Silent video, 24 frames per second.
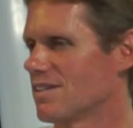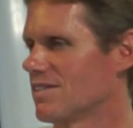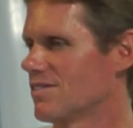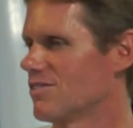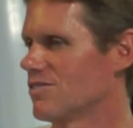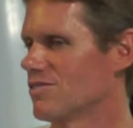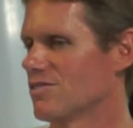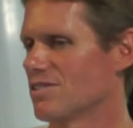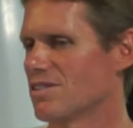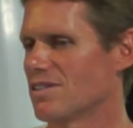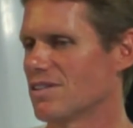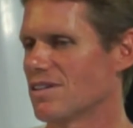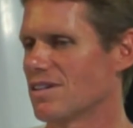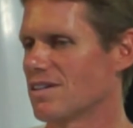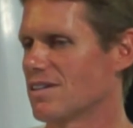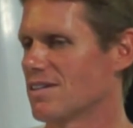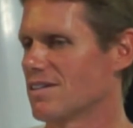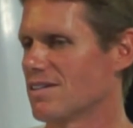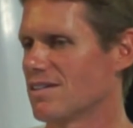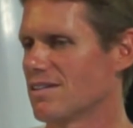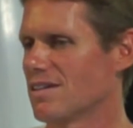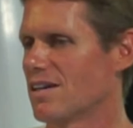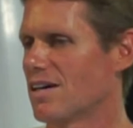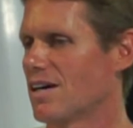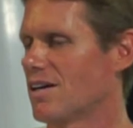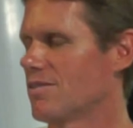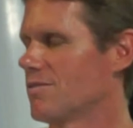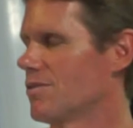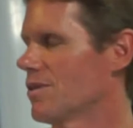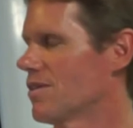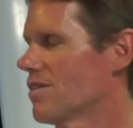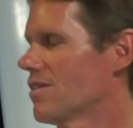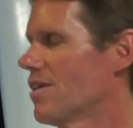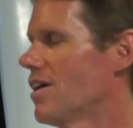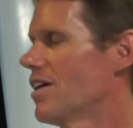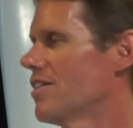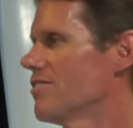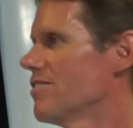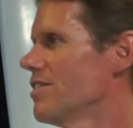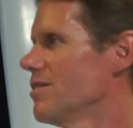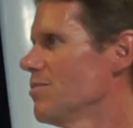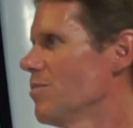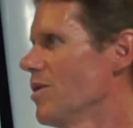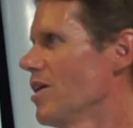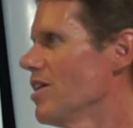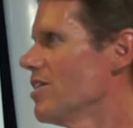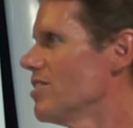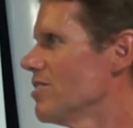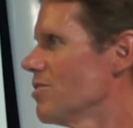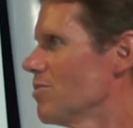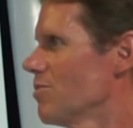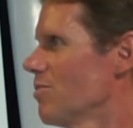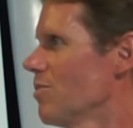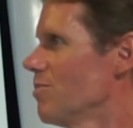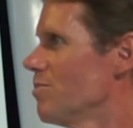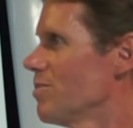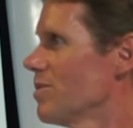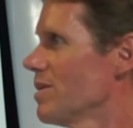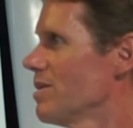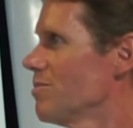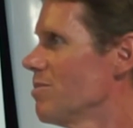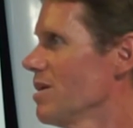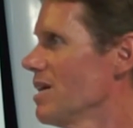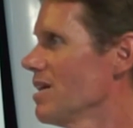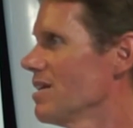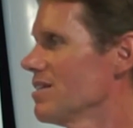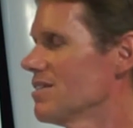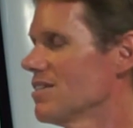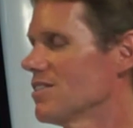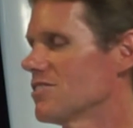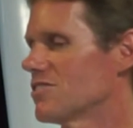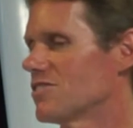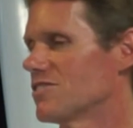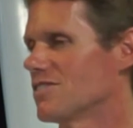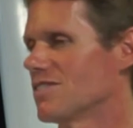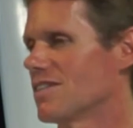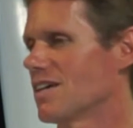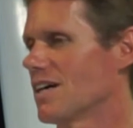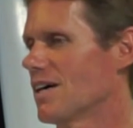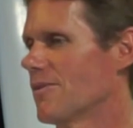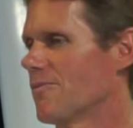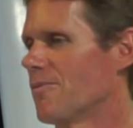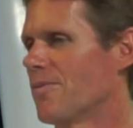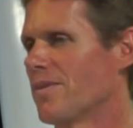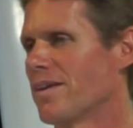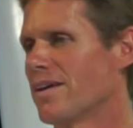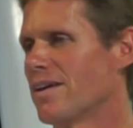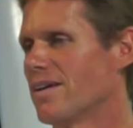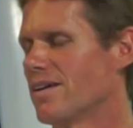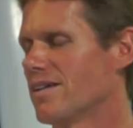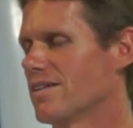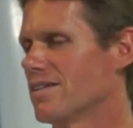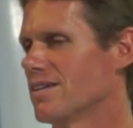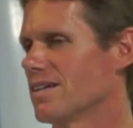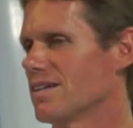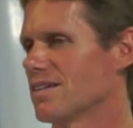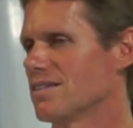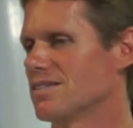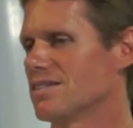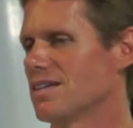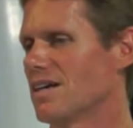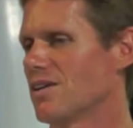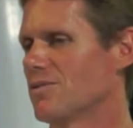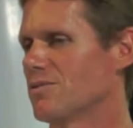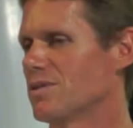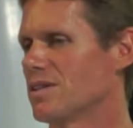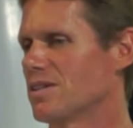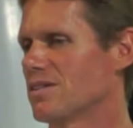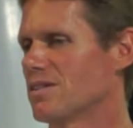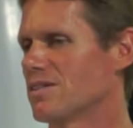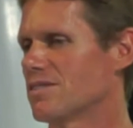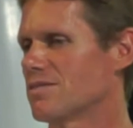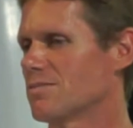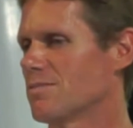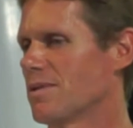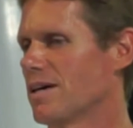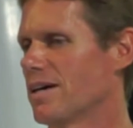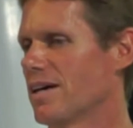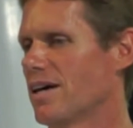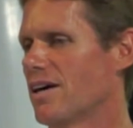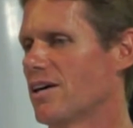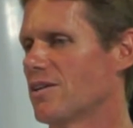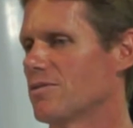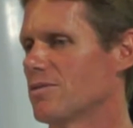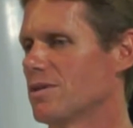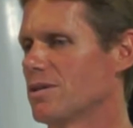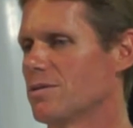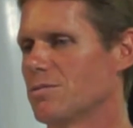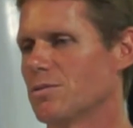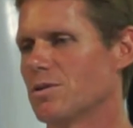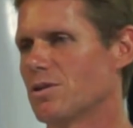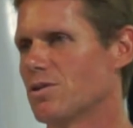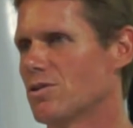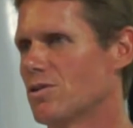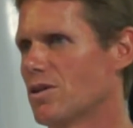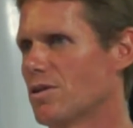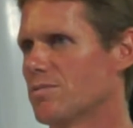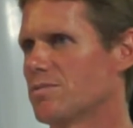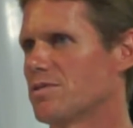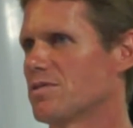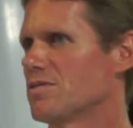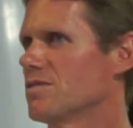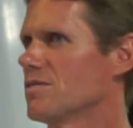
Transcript: doing with the heart rate monitor, paying attention to that, like in downwinders, my heart rate will go up to